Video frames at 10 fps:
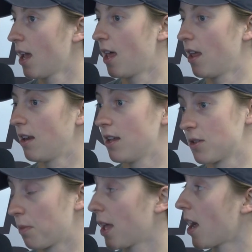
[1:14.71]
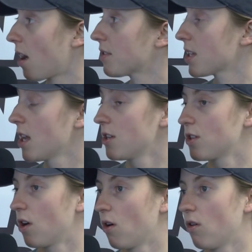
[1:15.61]
and into playoffs.
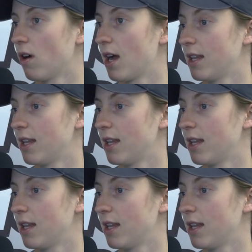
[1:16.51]
So,